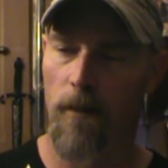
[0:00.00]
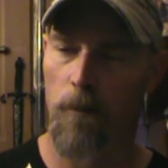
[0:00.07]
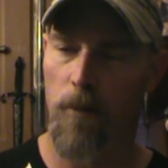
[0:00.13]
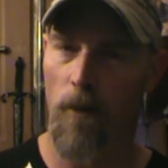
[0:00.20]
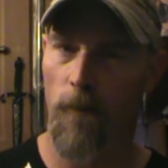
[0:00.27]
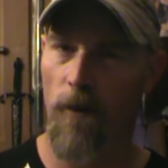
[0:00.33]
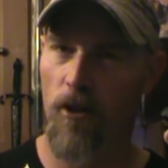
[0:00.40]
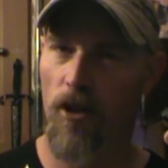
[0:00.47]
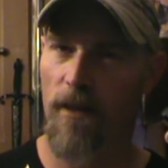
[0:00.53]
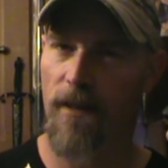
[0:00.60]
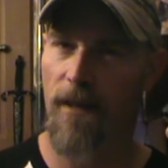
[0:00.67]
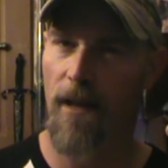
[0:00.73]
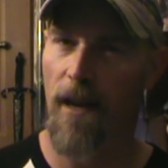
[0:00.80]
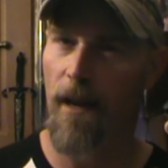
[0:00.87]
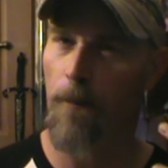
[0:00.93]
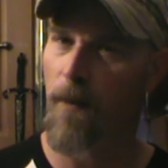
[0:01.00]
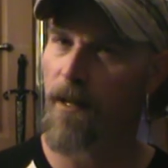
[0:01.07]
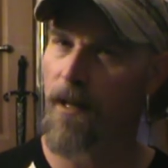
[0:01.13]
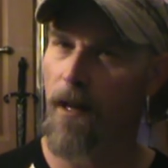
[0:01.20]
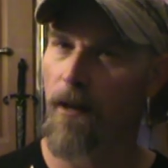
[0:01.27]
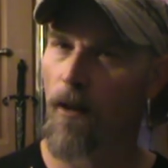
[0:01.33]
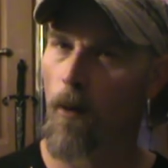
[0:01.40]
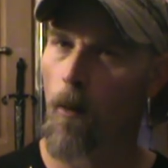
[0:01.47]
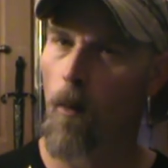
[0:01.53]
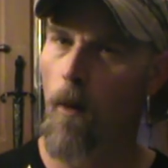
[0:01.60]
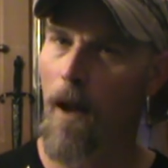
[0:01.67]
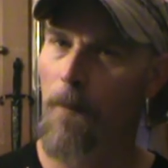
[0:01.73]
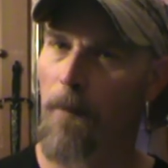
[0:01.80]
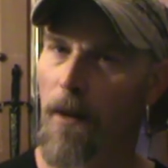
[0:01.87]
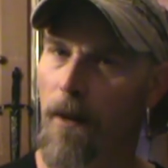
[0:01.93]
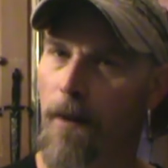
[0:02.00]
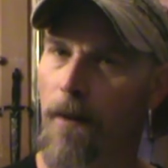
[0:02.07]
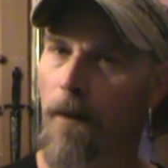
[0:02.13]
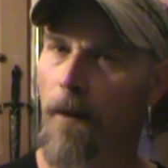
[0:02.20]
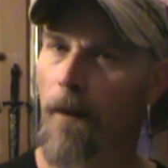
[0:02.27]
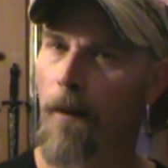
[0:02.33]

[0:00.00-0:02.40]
proficiency at a particular weapon